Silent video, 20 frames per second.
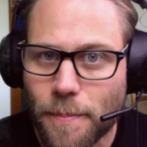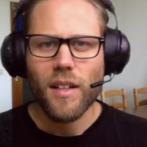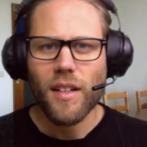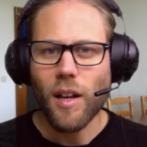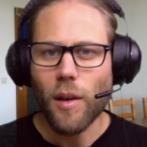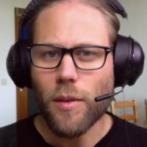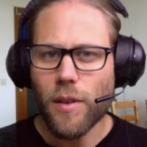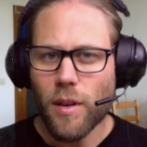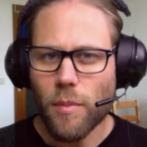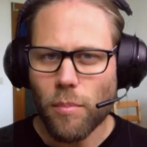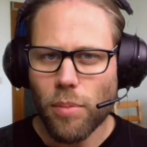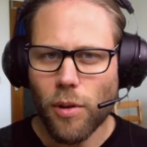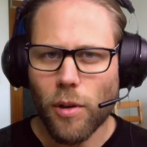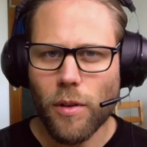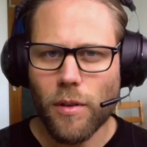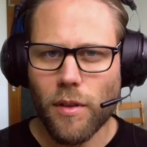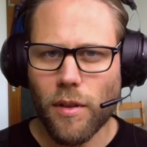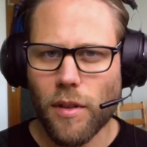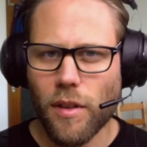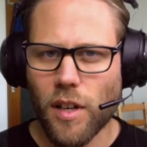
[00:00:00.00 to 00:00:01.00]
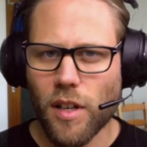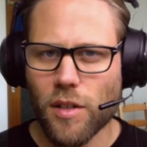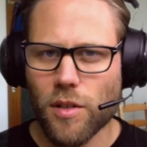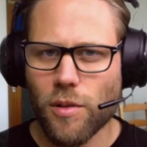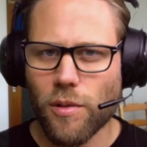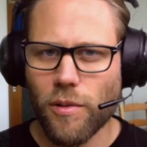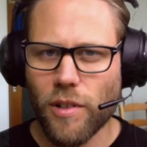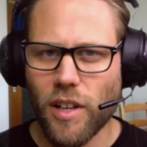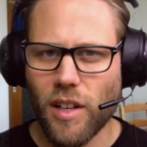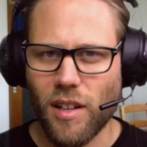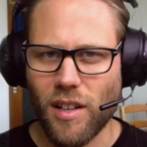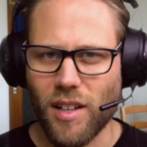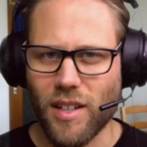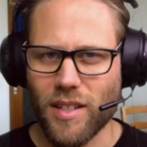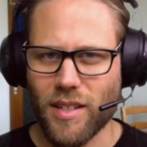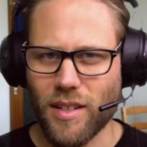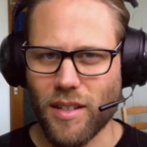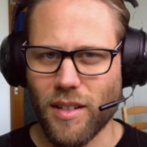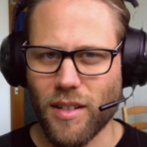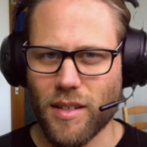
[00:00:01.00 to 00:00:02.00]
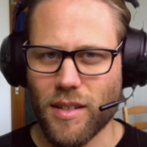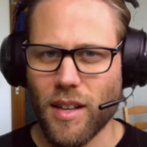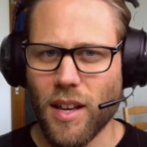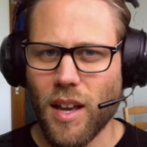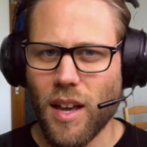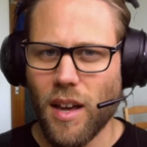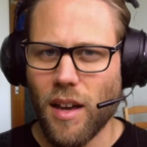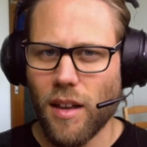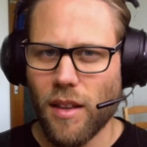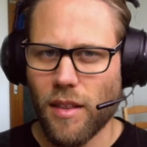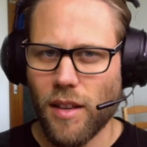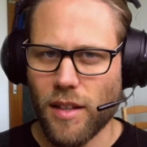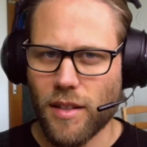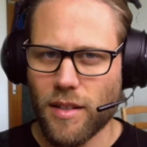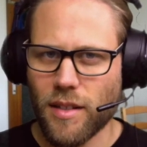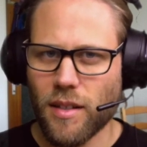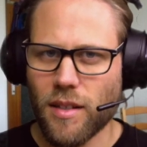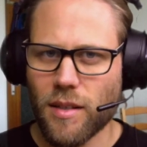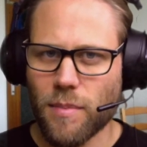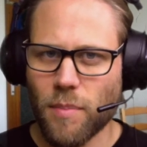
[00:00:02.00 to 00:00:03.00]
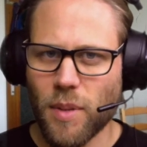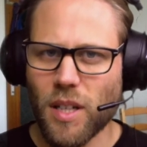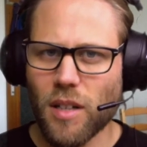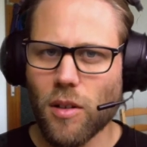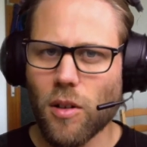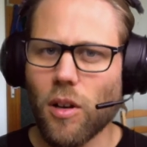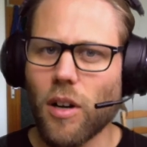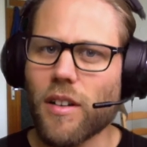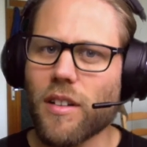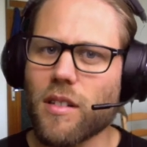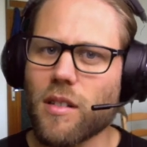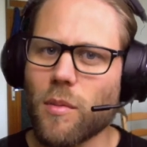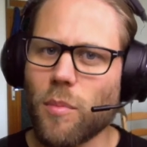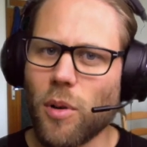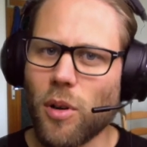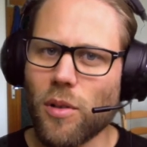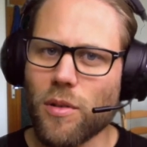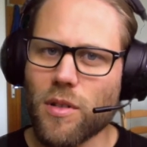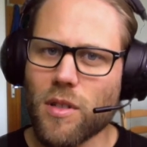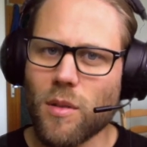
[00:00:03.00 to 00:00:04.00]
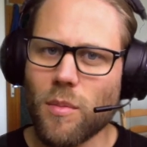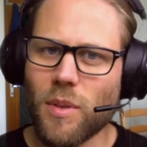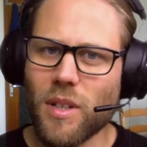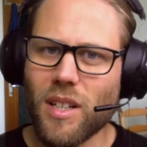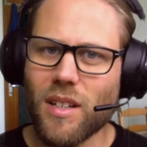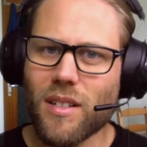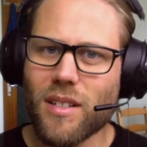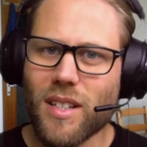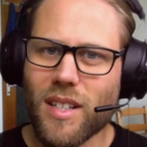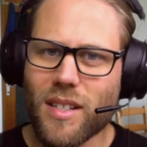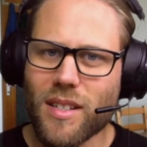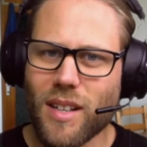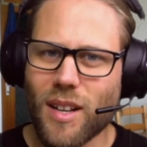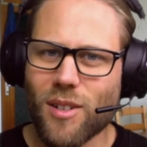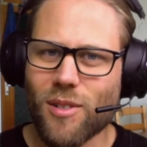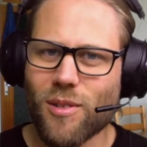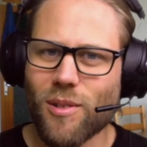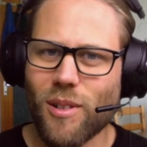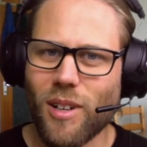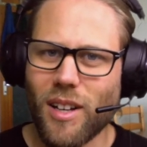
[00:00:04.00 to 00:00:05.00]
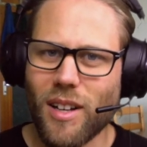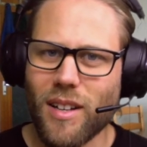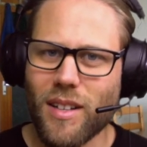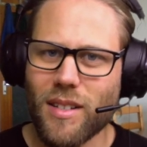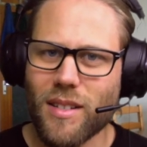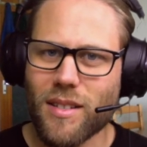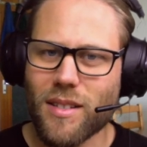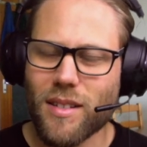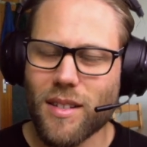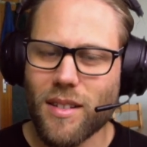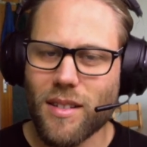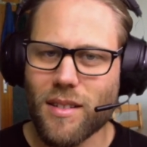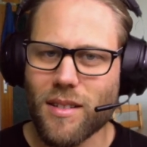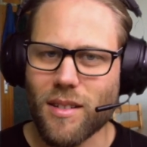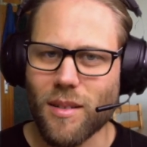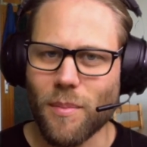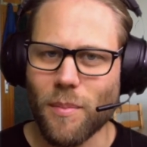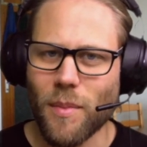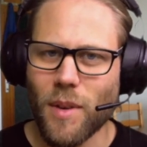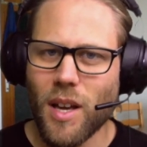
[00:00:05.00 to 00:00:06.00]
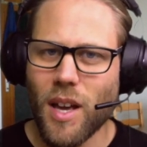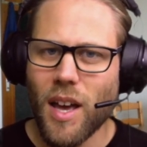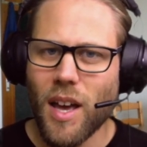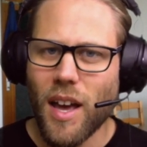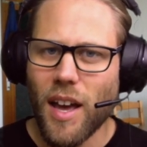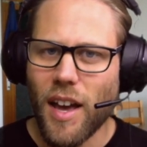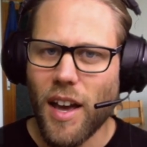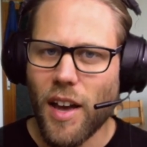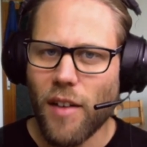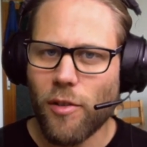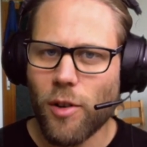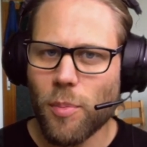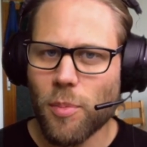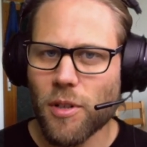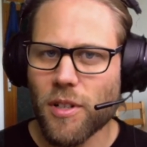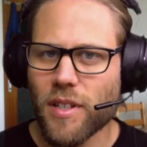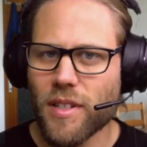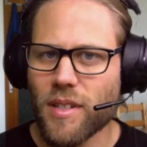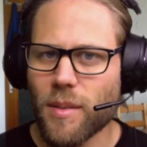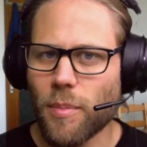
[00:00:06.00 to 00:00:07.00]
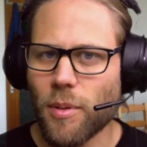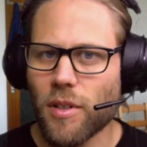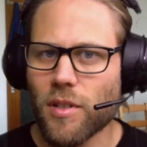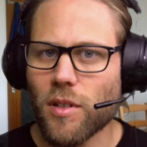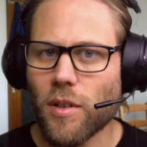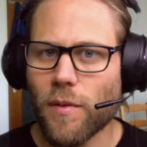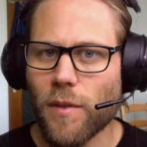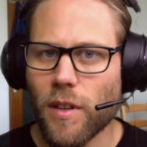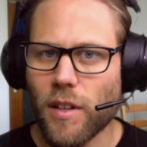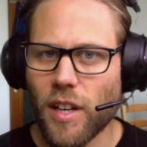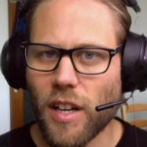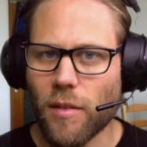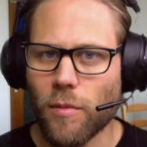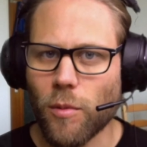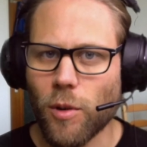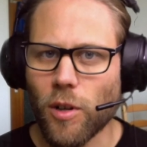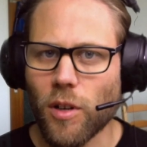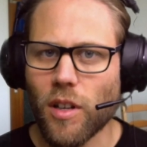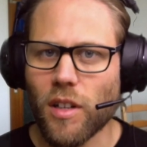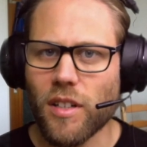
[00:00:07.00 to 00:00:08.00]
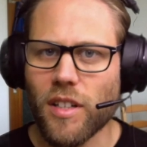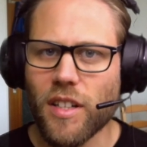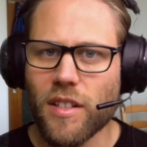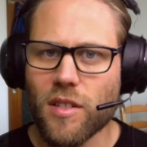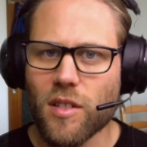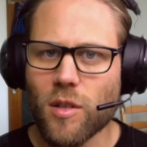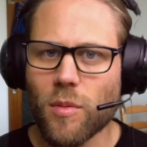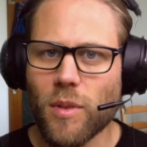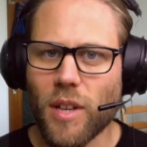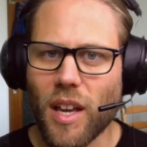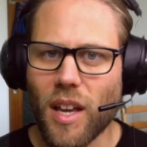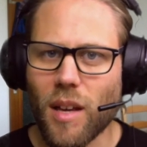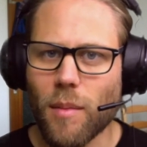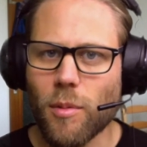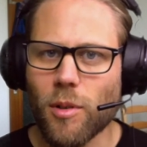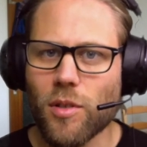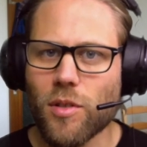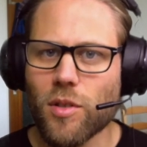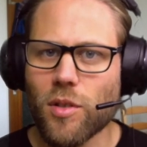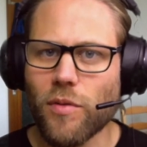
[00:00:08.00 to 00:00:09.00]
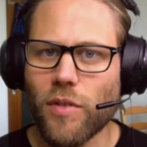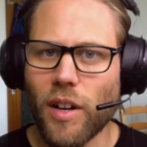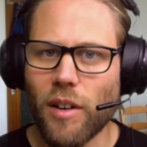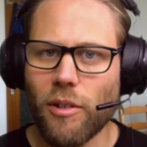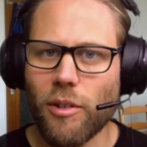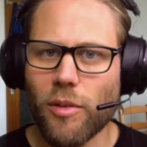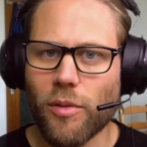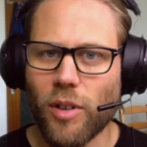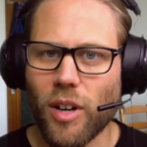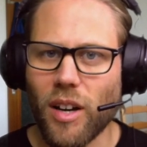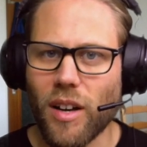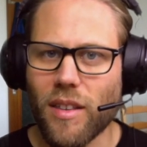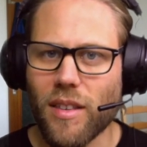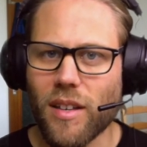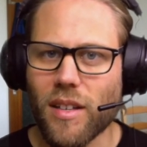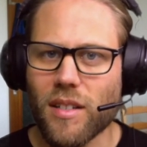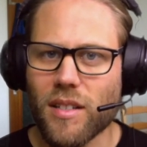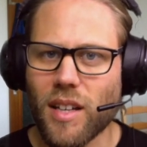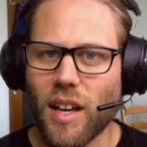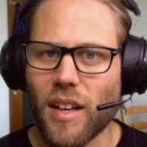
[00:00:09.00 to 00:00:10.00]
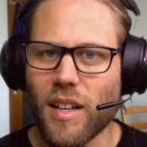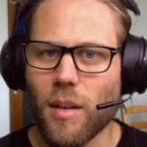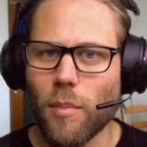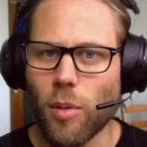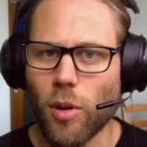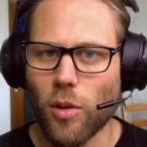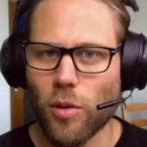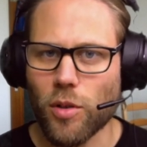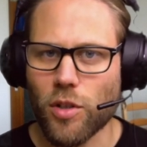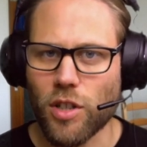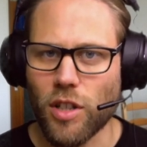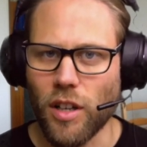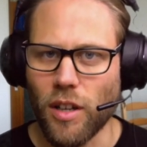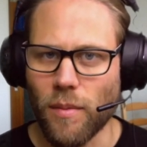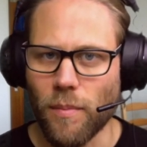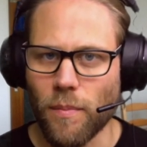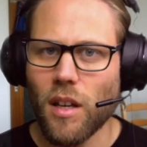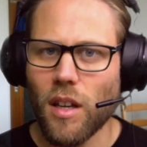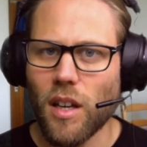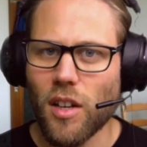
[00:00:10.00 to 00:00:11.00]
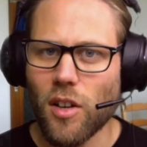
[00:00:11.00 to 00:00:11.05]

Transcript: Now, the important thing to realize is that since Bitcoin is supposed to be a decentralized system, every participant of the network needs to be able to verify the entire blockchain.